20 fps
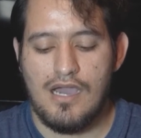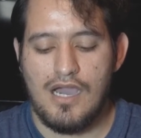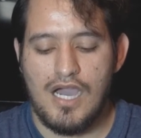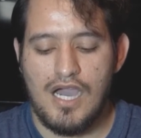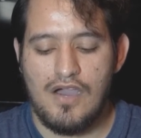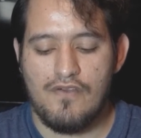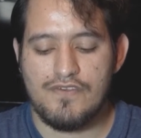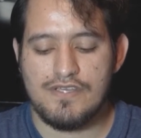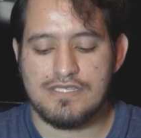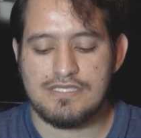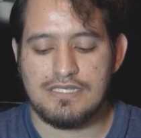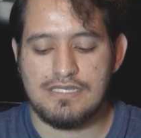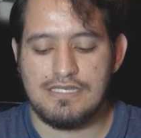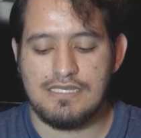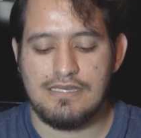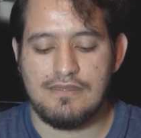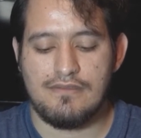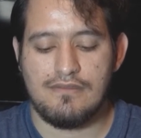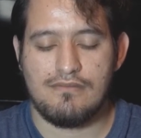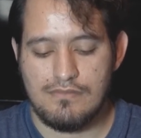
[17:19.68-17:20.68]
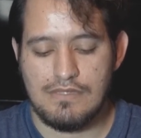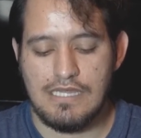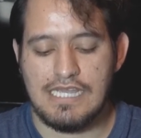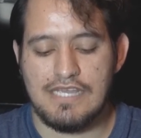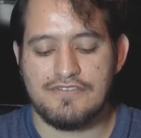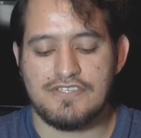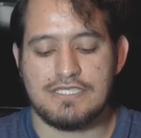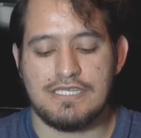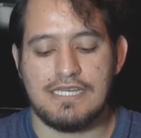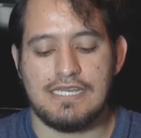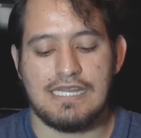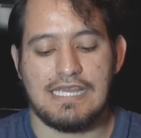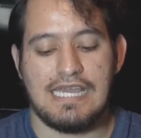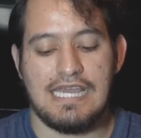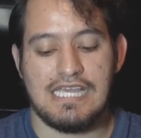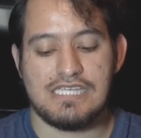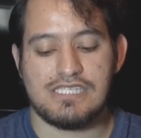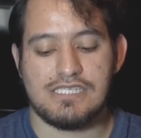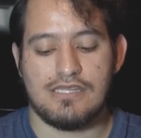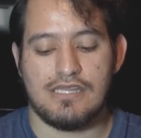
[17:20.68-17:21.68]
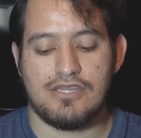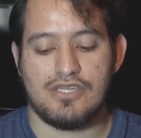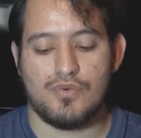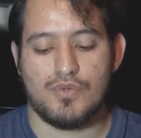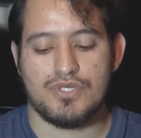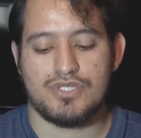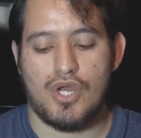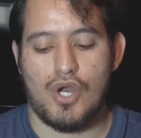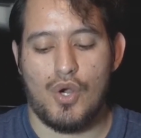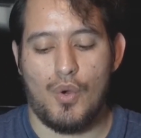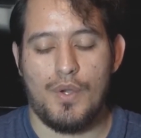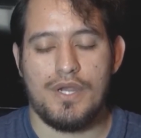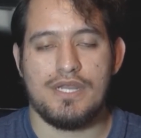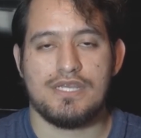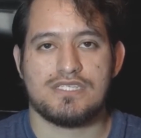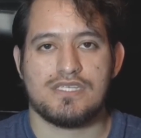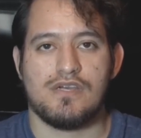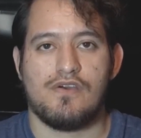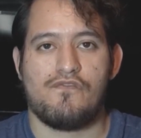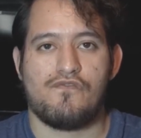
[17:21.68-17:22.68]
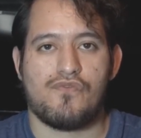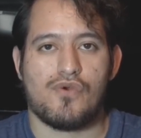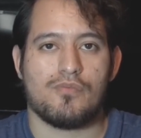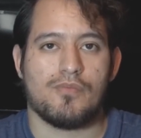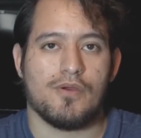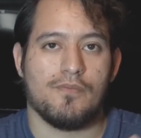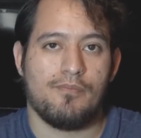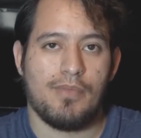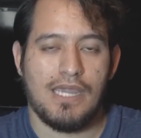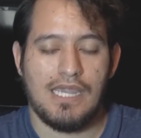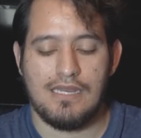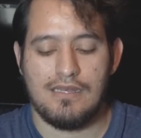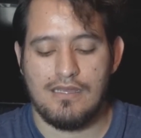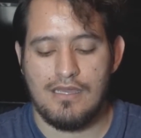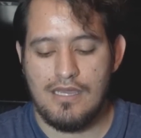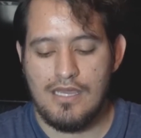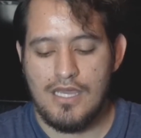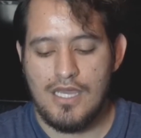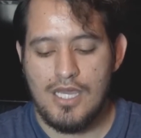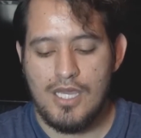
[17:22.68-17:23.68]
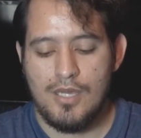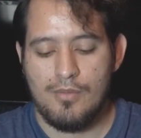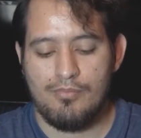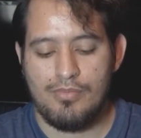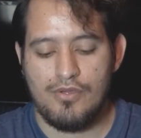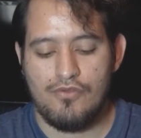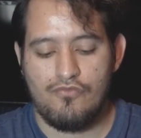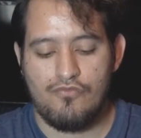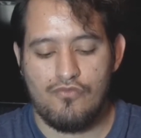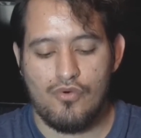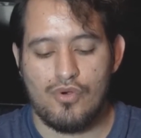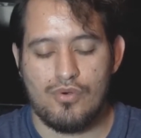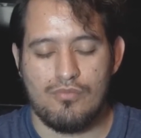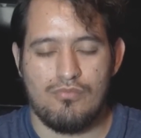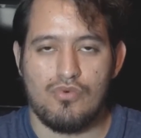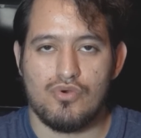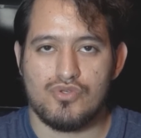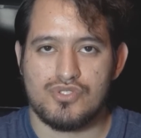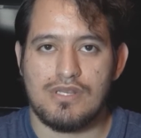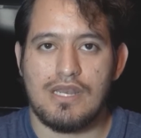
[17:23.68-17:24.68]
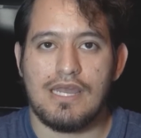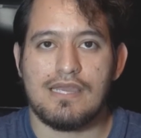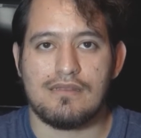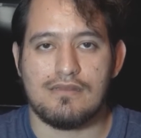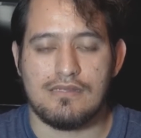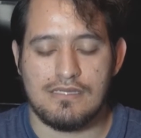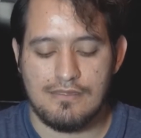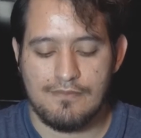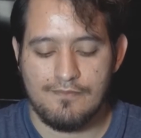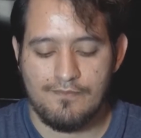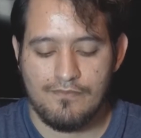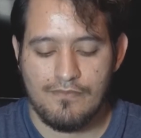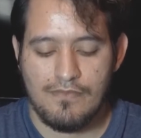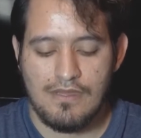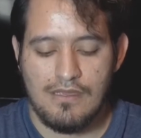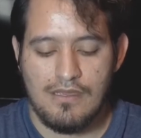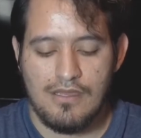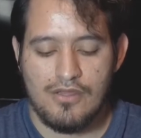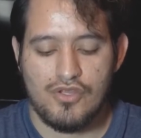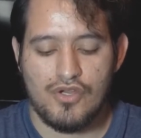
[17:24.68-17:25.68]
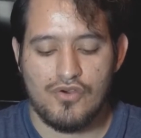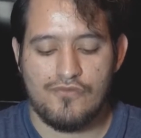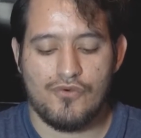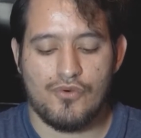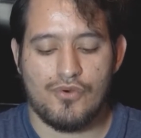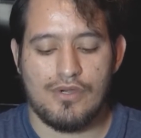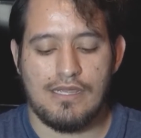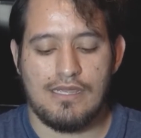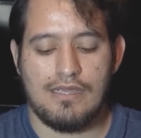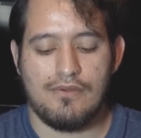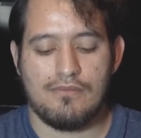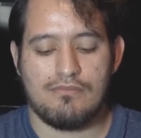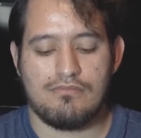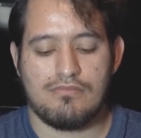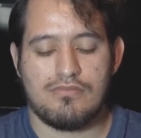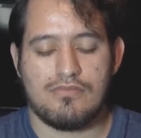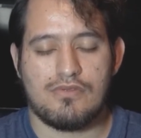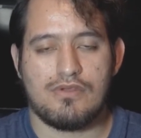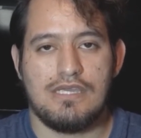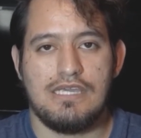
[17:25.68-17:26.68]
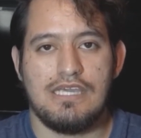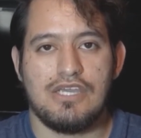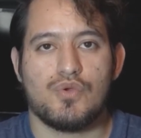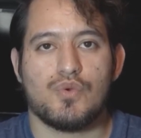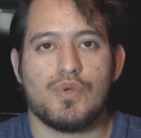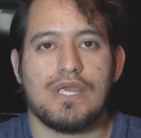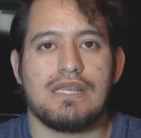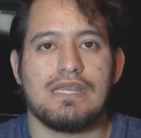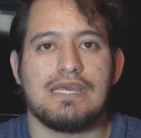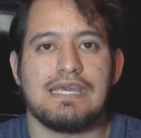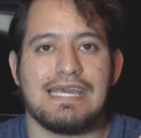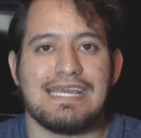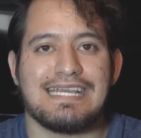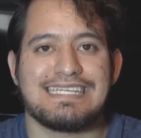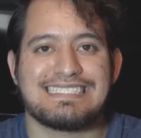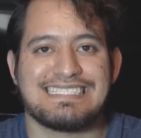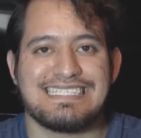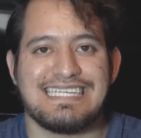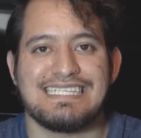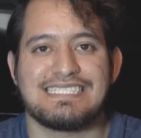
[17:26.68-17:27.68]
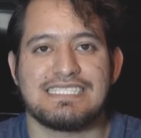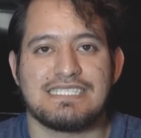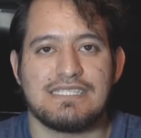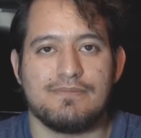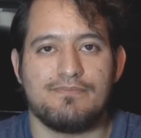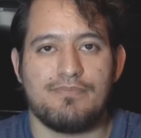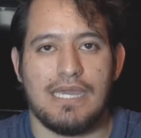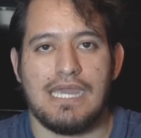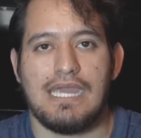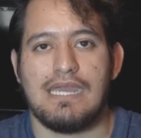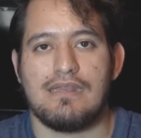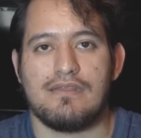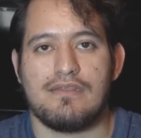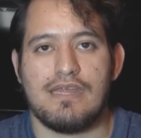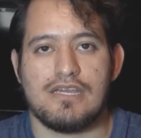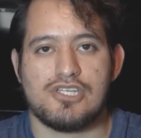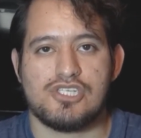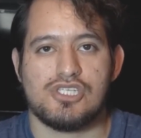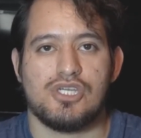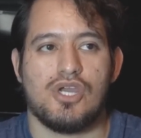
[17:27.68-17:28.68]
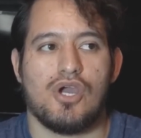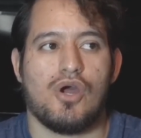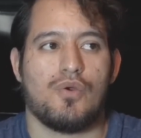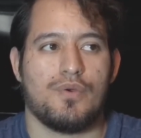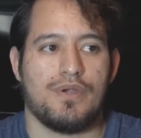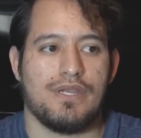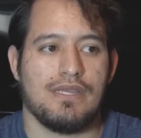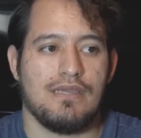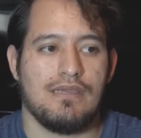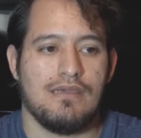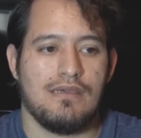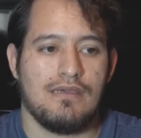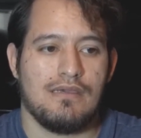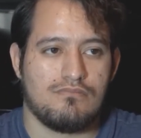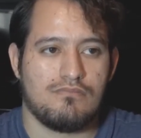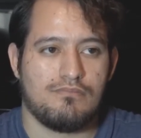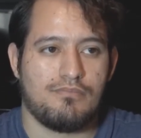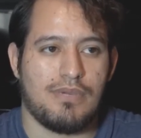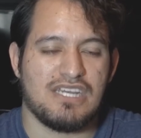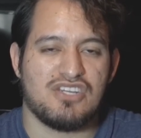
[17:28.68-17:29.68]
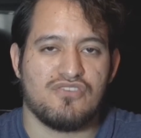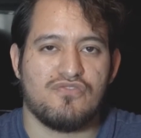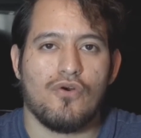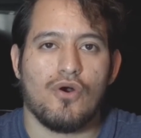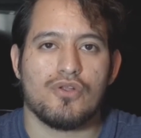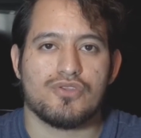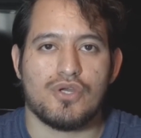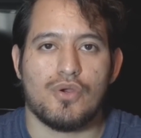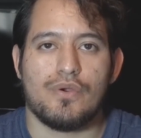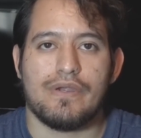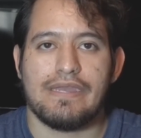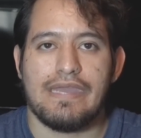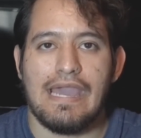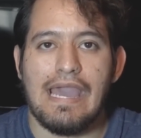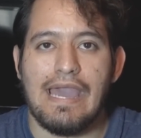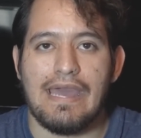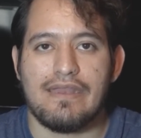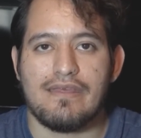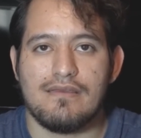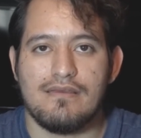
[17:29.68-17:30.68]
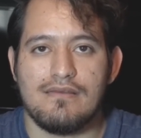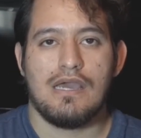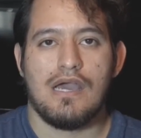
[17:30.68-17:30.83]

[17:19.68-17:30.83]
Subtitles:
obviously that gives us an indication that there was already some form of pain before, most likely. Therefore, he greatly exceeds the pain that she already, by default, already had.